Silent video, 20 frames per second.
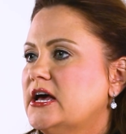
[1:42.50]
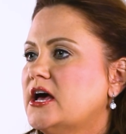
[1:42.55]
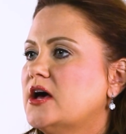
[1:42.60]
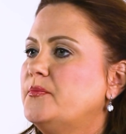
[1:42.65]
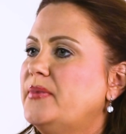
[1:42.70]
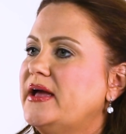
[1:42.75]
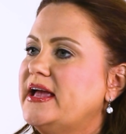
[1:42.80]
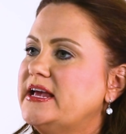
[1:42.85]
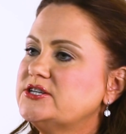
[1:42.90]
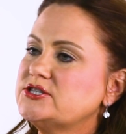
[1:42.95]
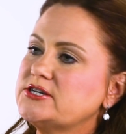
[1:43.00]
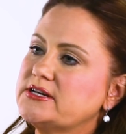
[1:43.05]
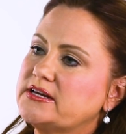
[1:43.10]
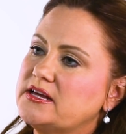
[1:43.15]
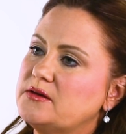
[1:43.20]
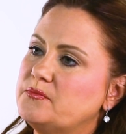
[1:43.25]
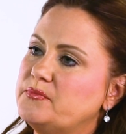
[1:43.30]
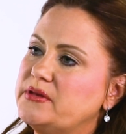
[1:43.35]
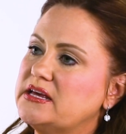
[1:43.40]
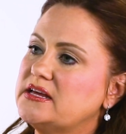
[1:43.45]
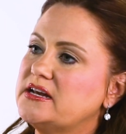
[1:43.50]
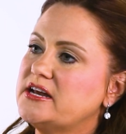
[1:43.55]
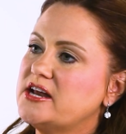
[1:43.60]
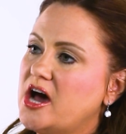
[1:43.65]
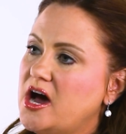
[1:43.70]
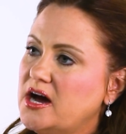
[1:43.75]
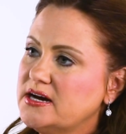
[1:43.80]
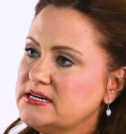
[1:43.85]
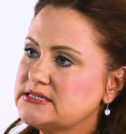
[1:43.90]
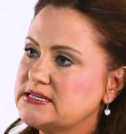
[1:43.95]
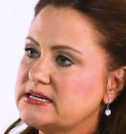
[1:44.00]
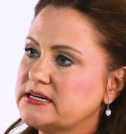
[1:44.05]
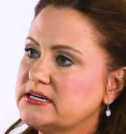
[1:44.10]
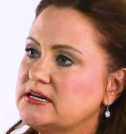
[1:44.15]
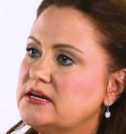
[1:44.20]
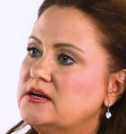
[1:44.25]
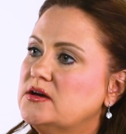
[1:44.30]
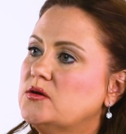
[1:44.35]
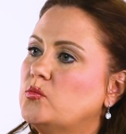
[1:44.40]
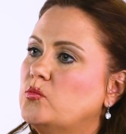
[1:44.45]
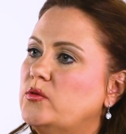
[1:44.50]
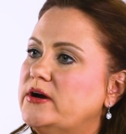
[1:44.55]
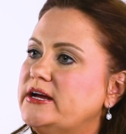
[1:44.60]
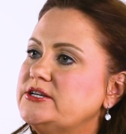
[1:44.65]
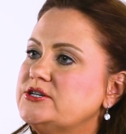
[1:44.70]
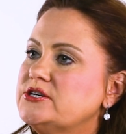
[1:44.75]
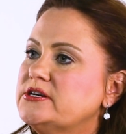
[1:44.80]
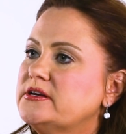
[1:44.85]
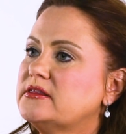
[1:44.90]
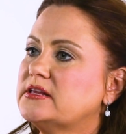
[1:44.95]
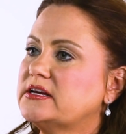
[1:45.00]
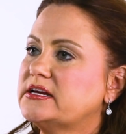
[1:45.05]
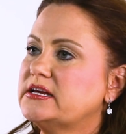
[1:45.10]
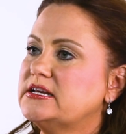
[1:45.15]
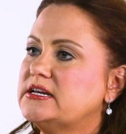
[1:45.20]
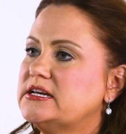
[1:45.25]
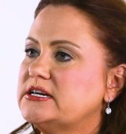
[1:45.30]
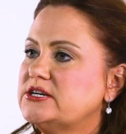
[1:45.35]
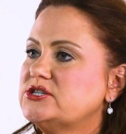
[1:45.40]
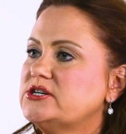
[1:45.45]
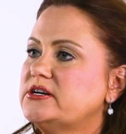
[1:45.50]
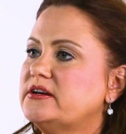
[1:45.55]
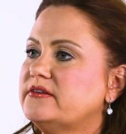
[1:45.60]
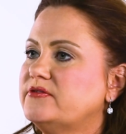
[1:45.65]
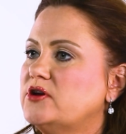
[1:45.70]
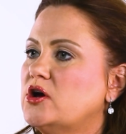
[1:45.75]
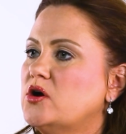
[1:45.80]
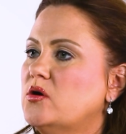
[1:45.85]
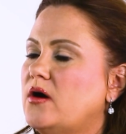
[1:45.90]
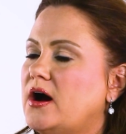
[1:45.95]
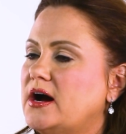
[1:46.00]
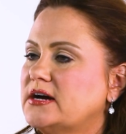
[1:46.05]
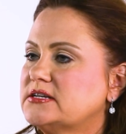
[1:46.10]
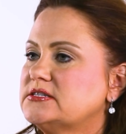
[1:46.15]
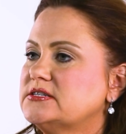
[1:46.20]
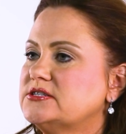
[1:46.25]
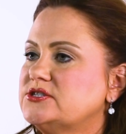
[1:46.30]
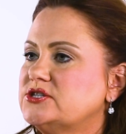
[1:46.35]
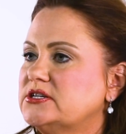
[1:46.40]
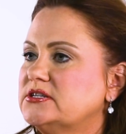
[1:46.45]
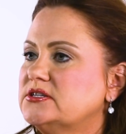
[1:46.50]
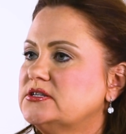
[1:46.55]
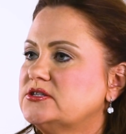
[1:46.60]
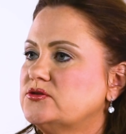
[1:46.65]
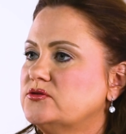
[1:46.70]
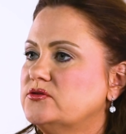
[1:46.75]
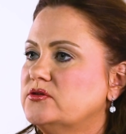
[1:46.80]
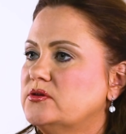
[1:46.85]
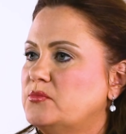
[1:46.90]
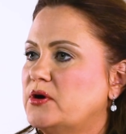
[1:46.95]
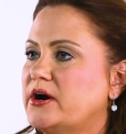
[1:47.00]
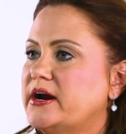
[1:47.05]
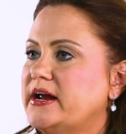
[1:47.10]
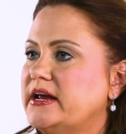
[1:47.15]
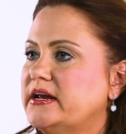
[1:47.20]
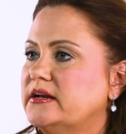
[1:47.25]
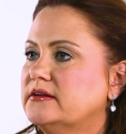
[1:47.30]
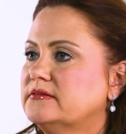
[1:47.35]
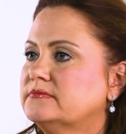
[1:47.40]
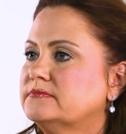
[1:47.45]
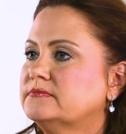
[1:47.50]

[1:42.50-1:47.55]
A patient can be anoxic, which the condition of no oxygen to the brain.